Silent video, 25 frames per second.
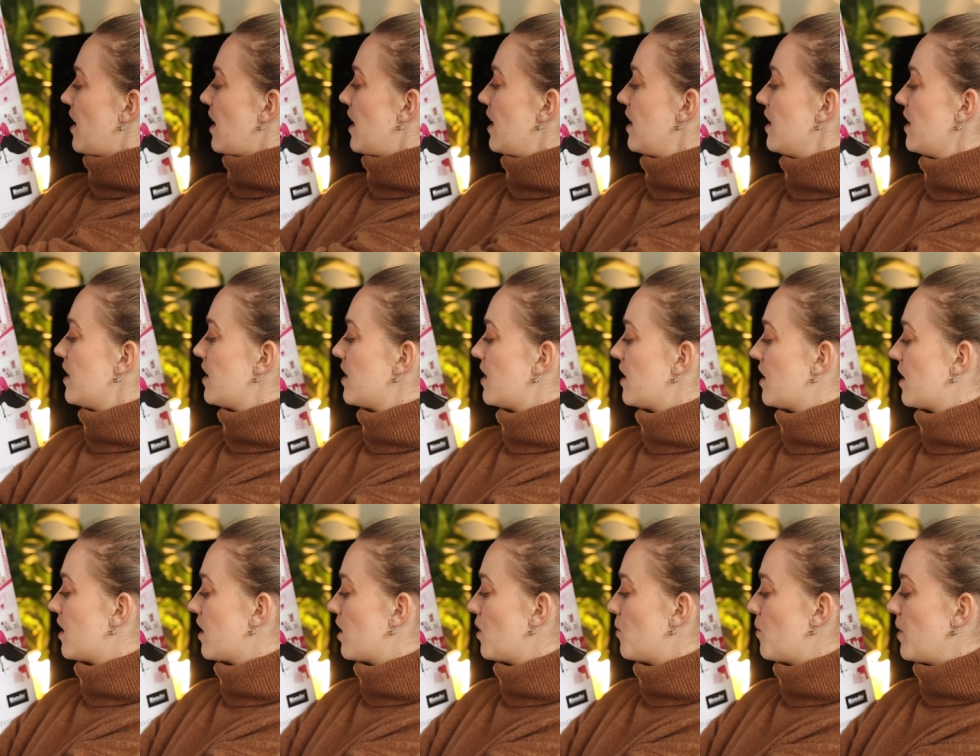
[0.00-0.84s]
In
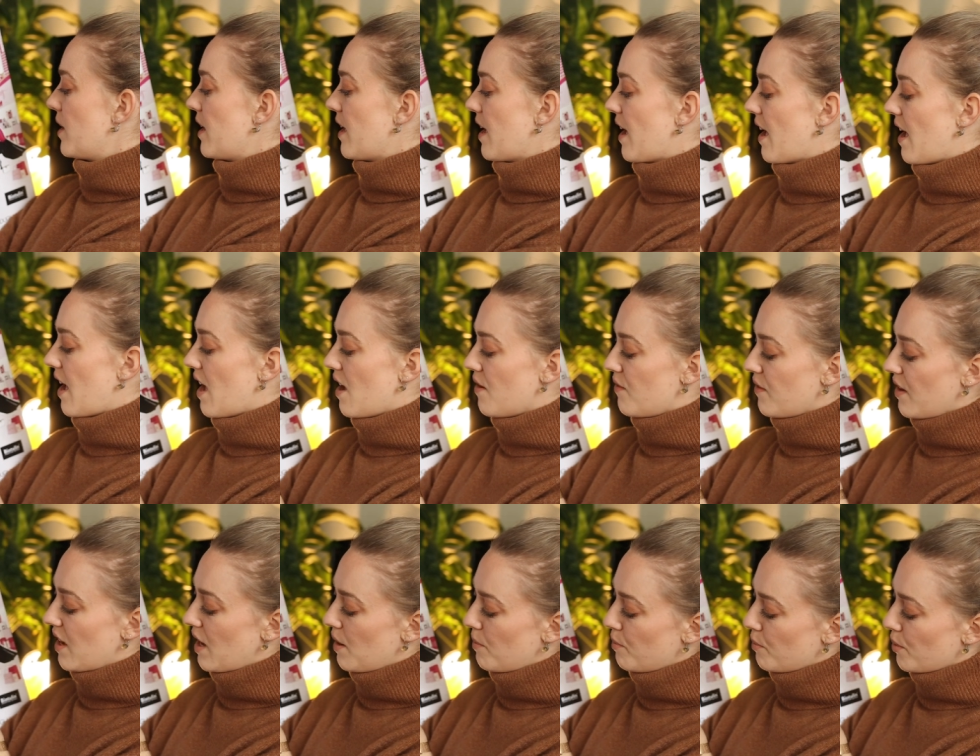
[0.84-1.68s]
here we
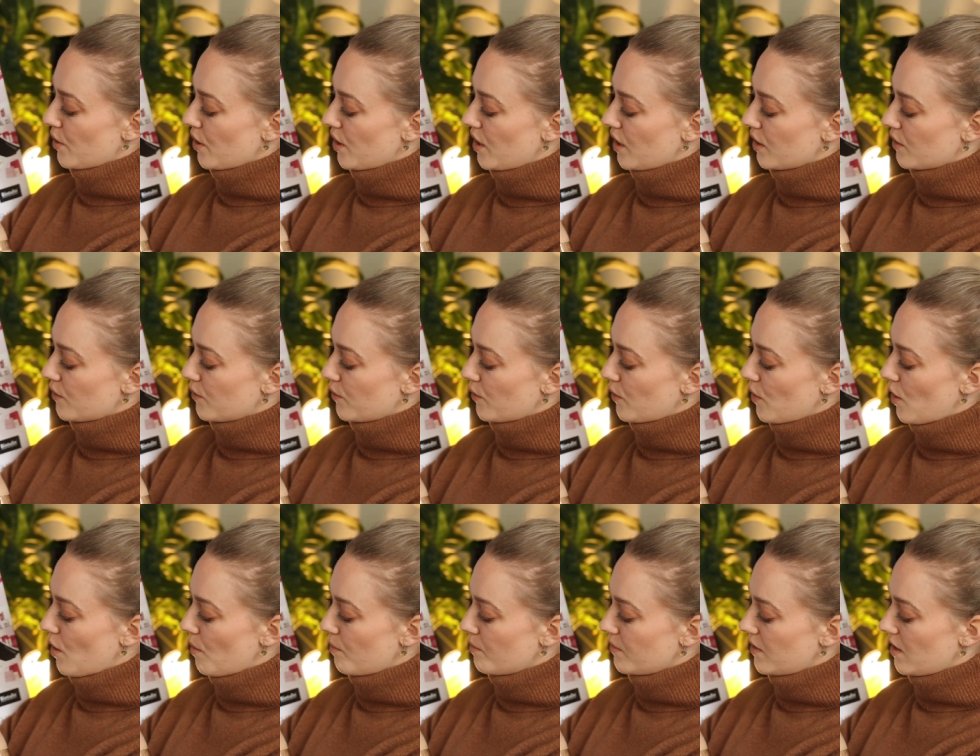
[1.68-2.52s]
have a product
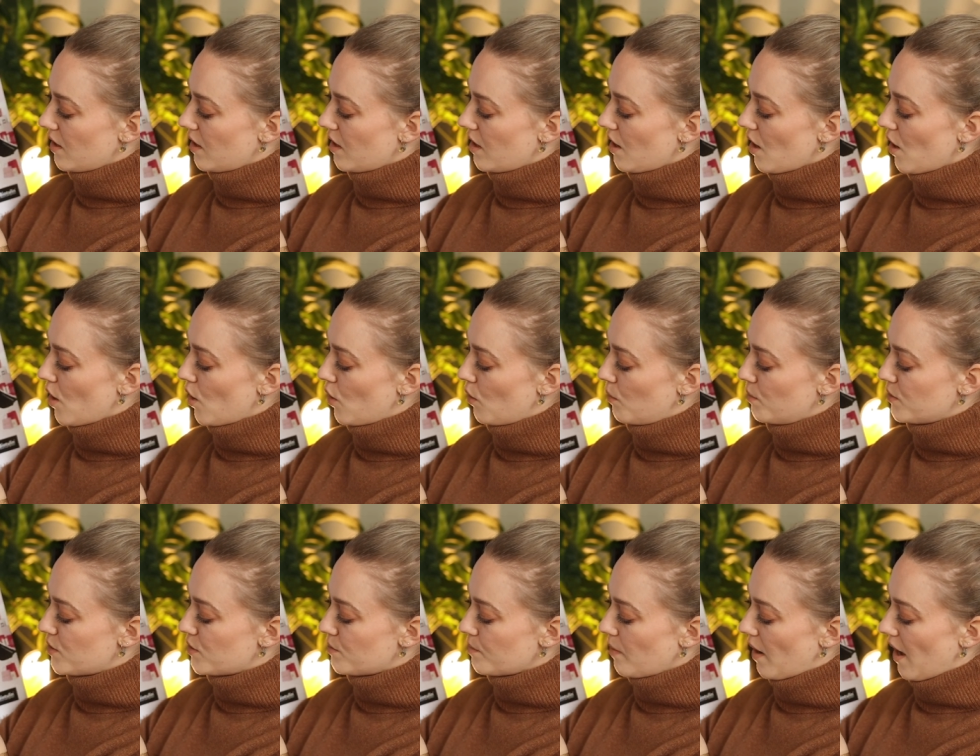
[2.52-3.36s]
from the
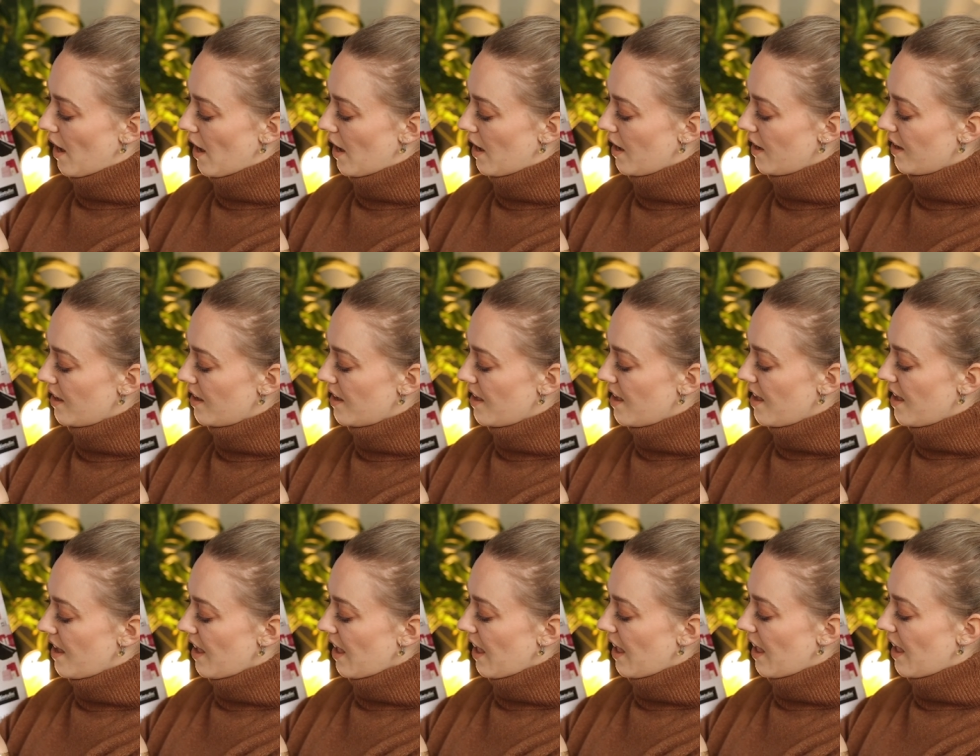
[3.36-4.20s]
Home Spa
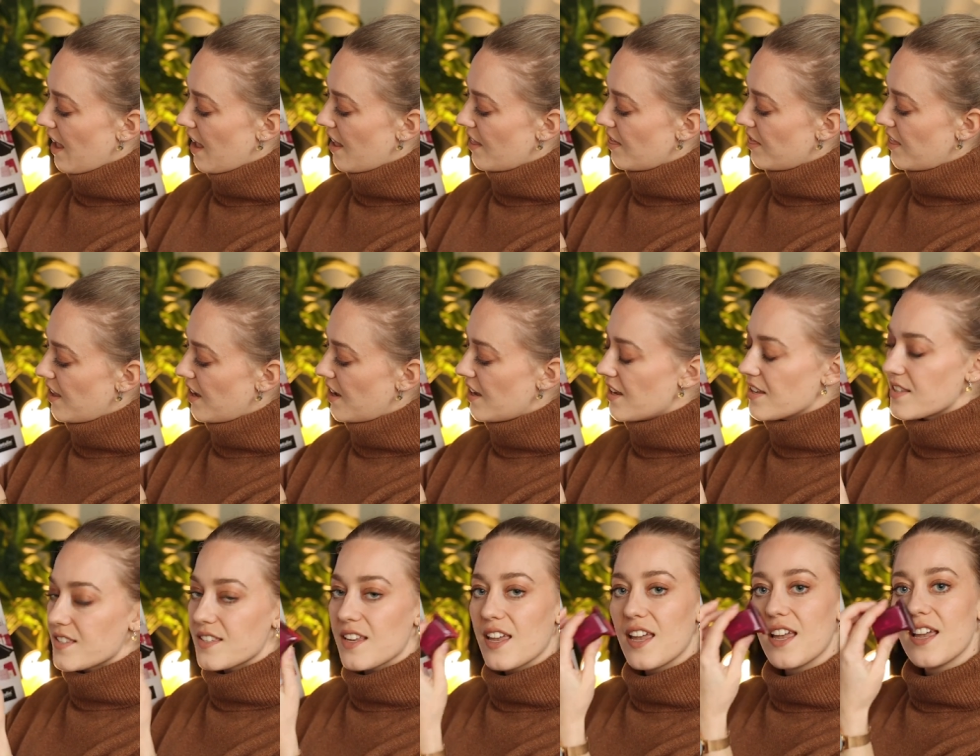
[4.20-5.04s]
and
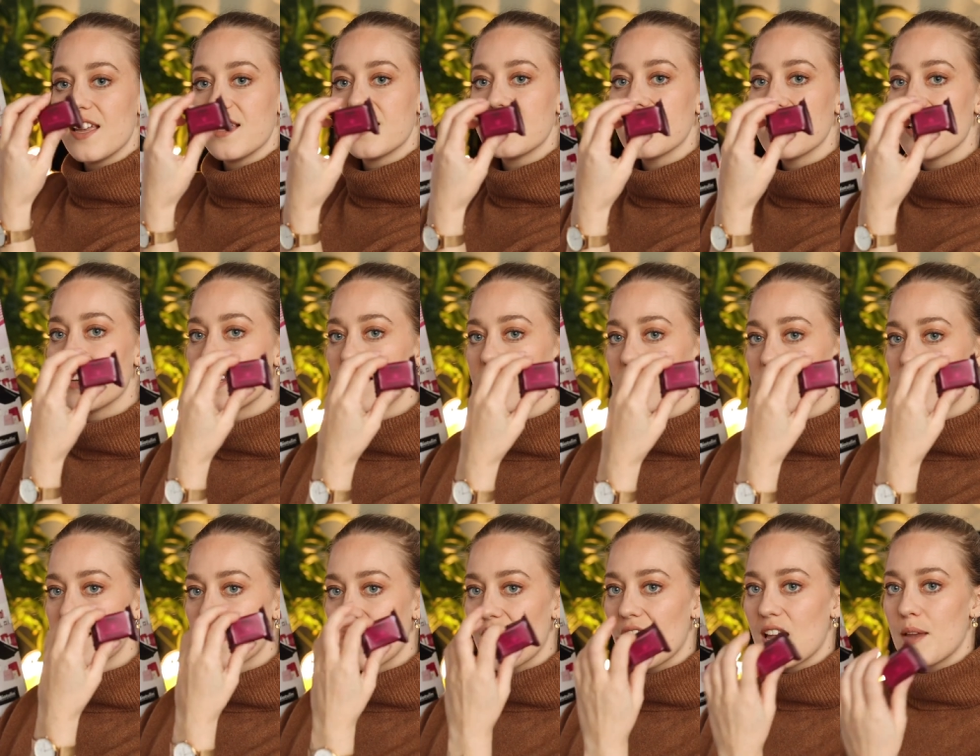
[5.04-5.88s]
this is in the
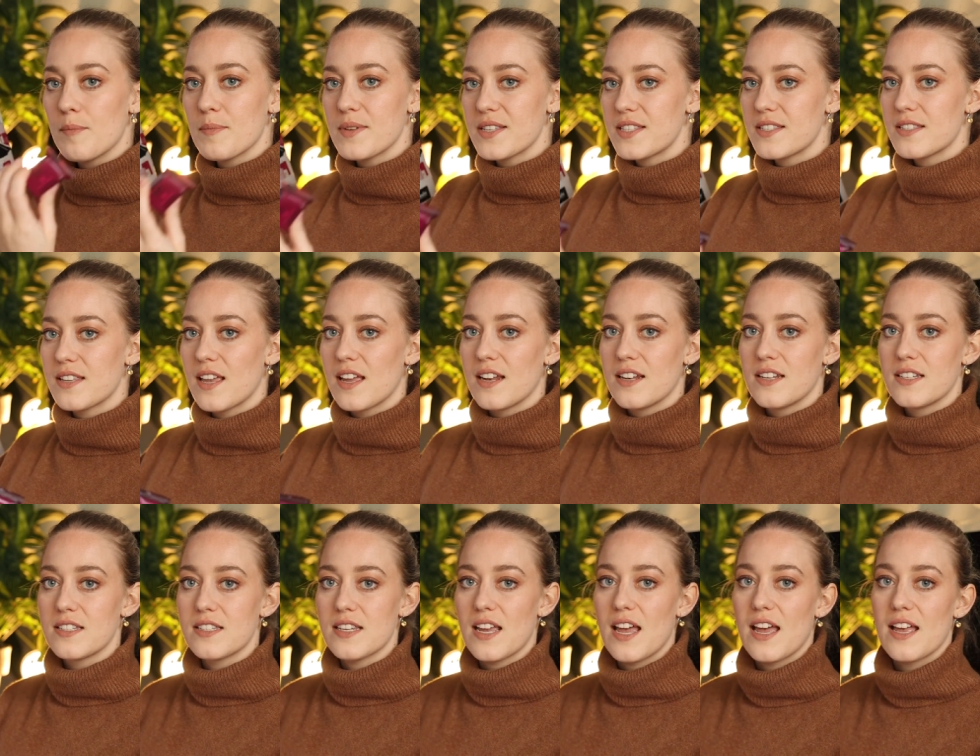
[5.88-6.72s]
same
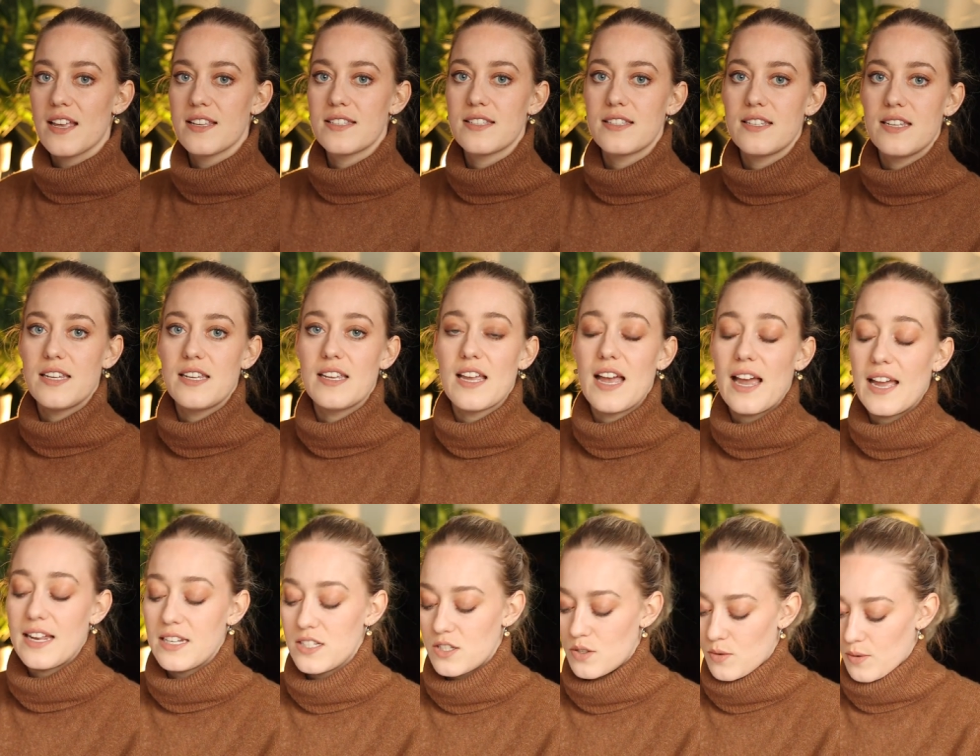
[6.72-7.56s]
scent as the
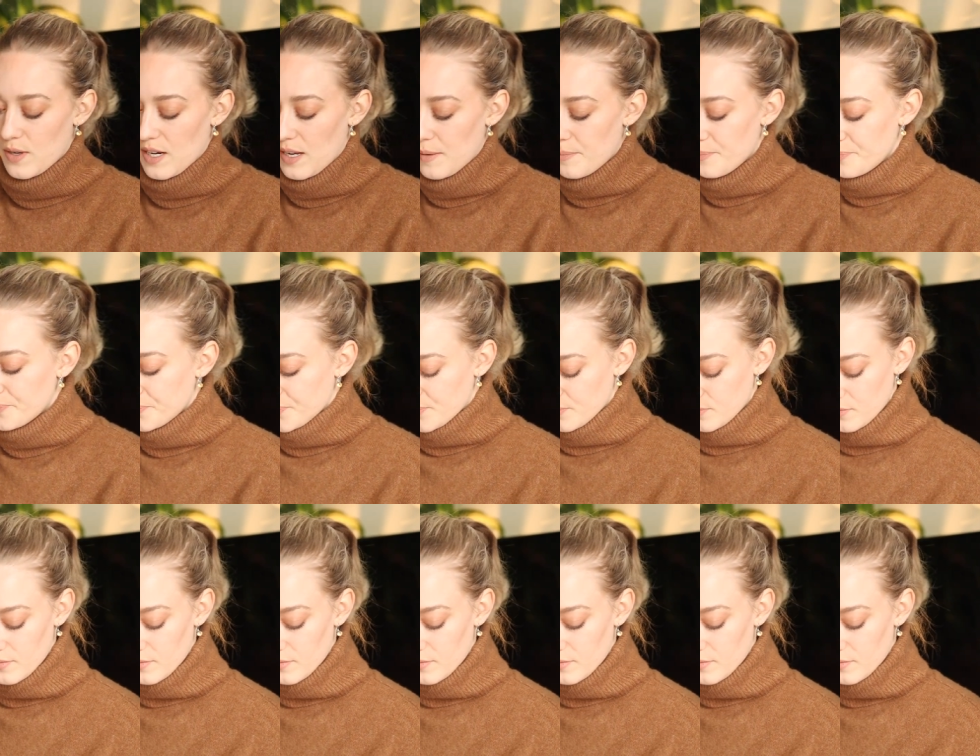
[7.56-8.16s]
hand cream